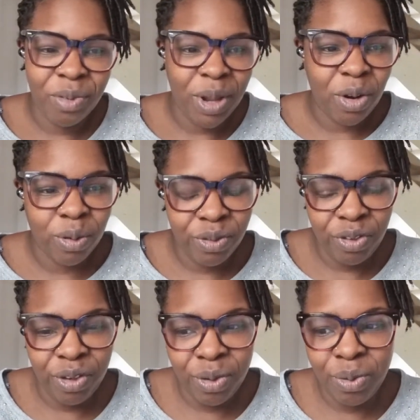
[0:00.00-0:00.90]
went on
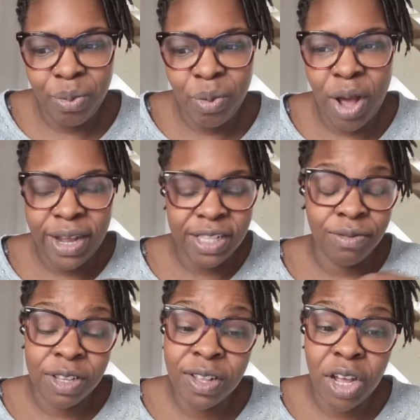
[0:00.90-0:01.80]
to work as a
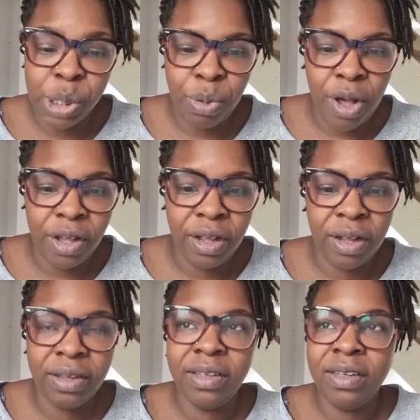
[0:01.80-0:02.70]
research
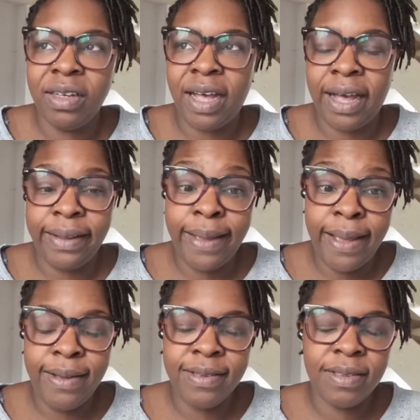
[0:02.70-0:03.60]
worker at
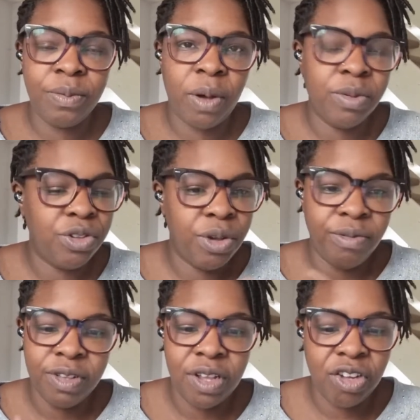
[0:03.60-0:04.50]
King's. I was doing
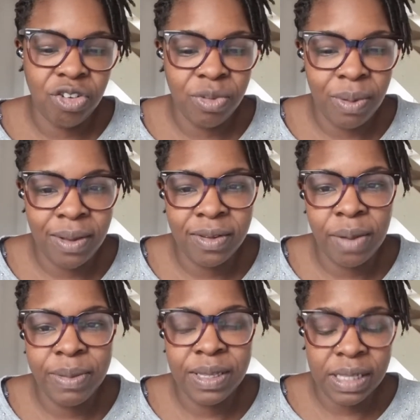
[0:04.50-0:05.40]
research into
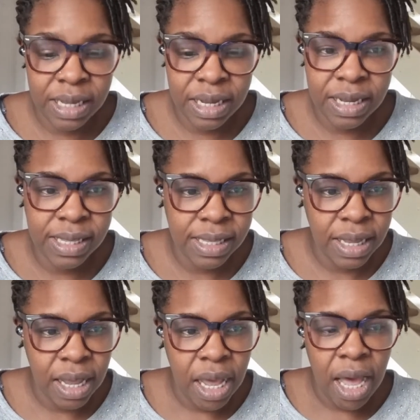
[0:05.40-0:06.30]
Alzheimer's disease,
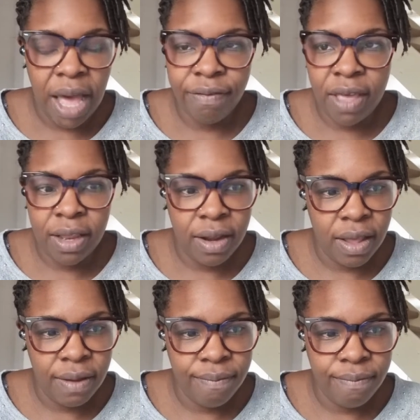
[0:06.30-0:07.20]
and
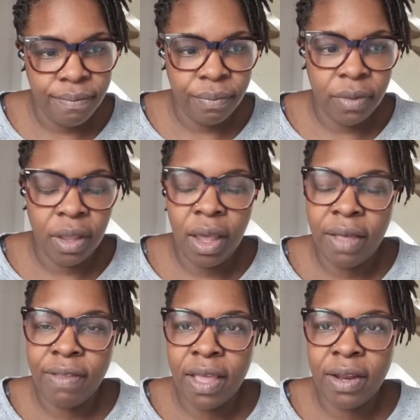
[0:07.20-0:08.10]
then
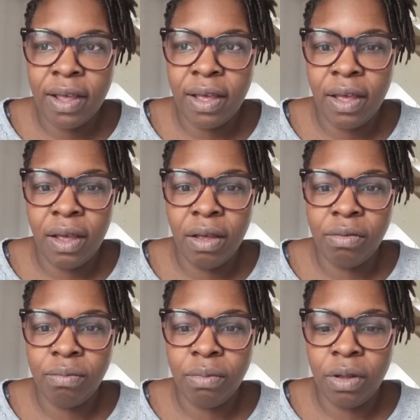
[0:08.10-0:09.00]

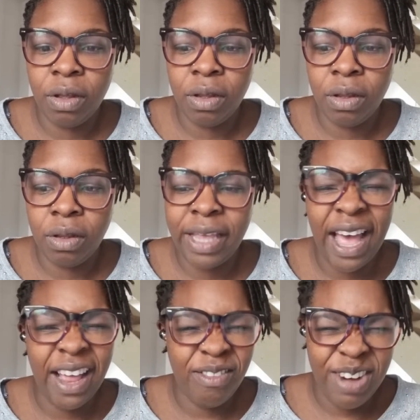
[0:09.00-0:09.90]

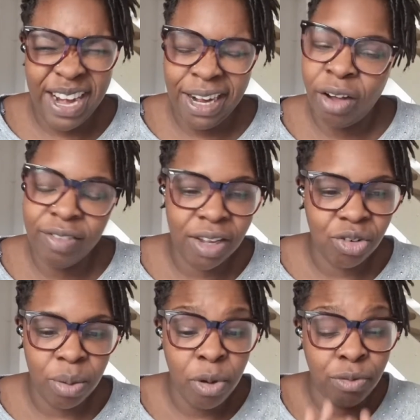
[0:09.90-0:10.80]
really loved that
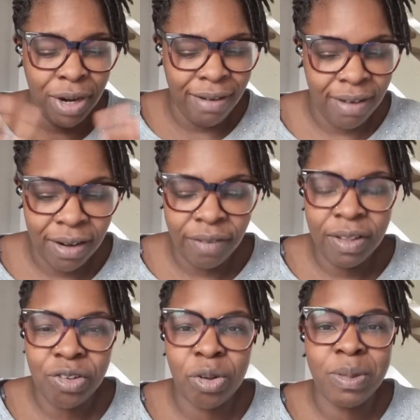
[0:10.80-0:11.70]
job. Really, really loved
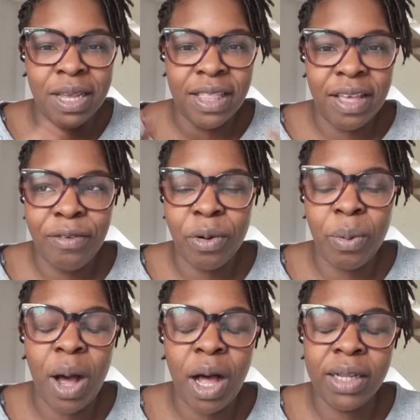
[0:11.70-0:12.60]
that job. Stayed there for a
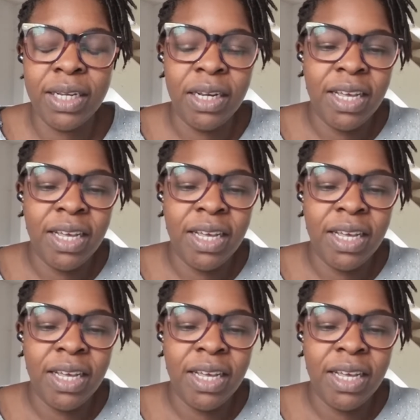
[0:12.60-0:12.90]
while.